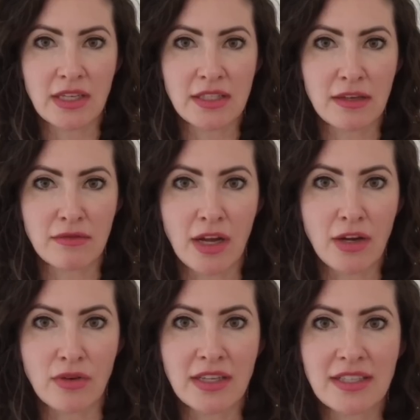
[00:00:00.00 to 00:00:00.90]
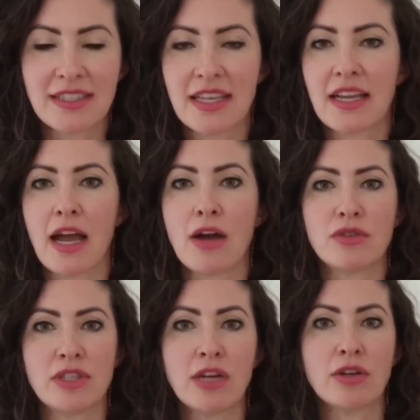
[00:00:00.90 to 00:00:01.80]
as a virus? Like, how
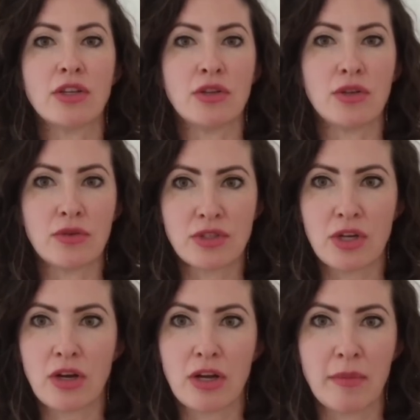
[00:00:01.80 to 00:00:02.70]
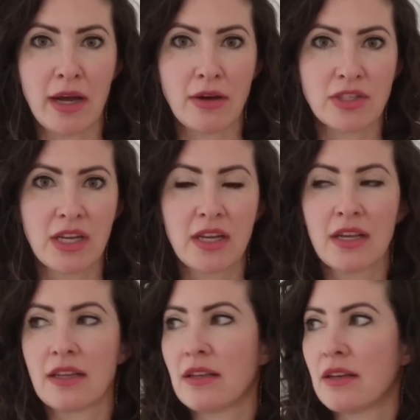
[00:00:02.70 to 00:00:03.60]
dare you talk about,
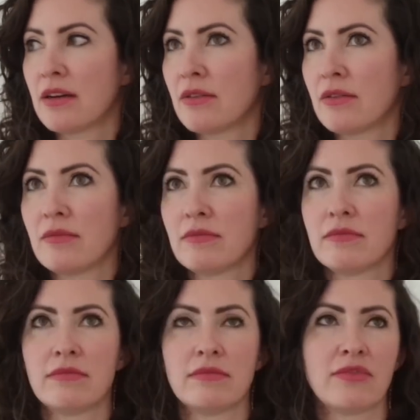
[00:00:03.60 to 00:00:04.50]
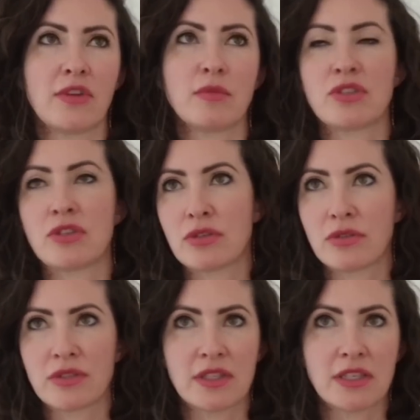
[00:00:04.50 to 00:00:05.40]
you know,
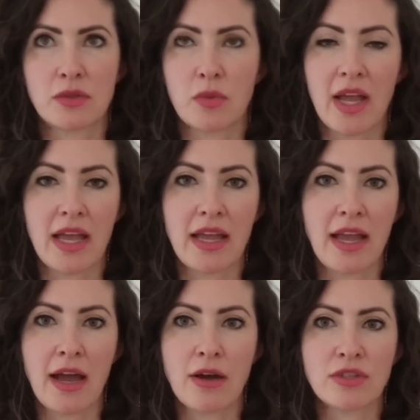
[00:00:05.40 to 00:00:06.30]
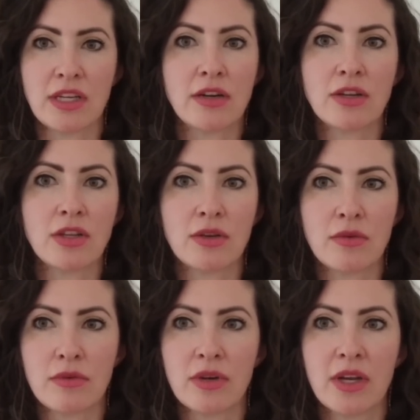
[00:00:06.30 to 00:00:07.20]
pharmaceuticals this way? How dare
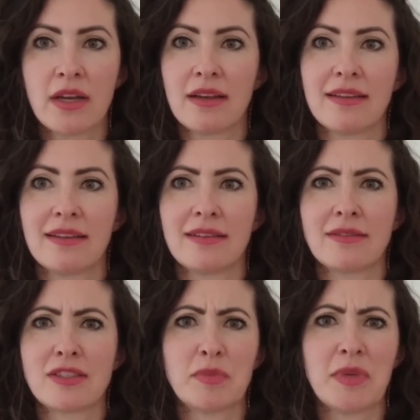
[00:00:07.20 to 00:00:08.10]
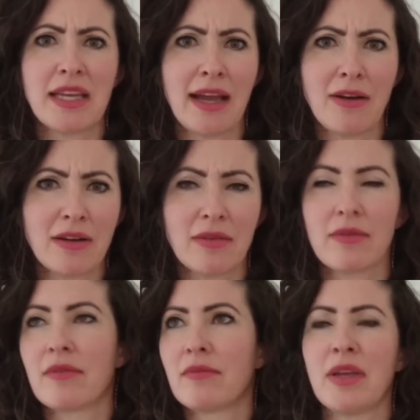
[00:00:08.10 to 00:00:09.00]
you, speak out?
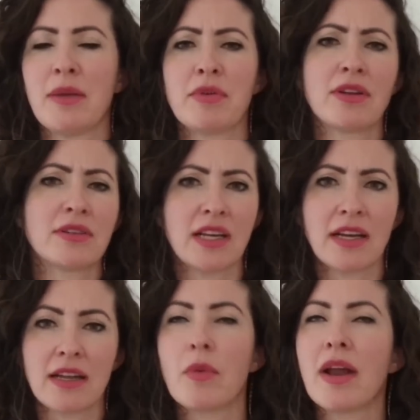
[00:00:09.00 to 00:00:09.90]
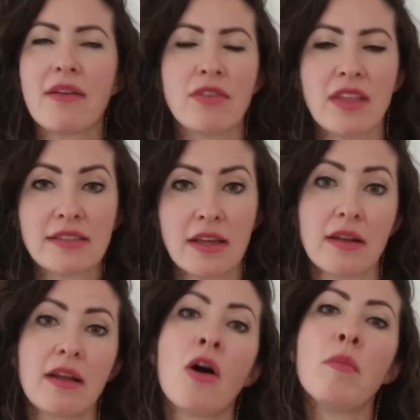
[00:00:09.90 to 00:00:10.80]
People are dying, whatever they say. And
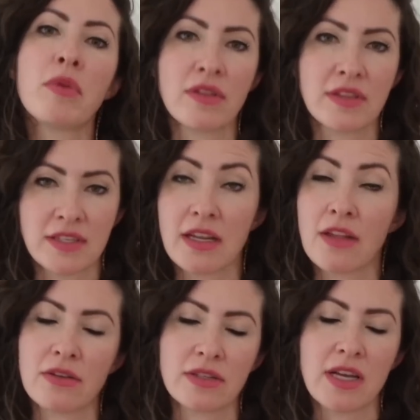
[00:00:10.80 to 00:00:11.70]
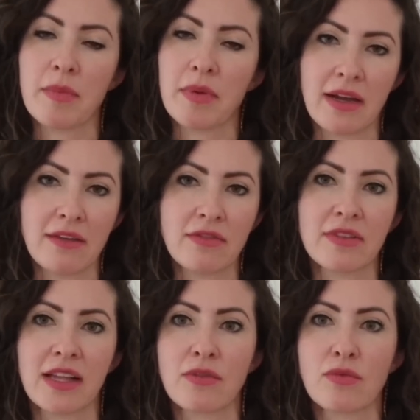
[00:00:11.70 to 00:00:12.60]
home birth is another topic I've
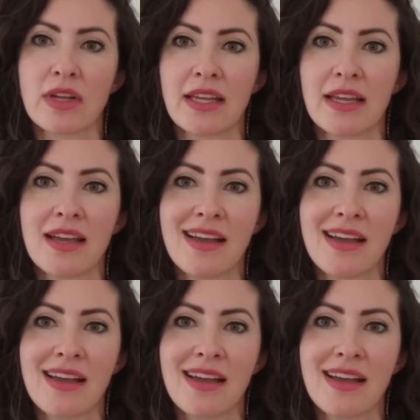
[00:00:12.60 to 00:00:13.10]
like really,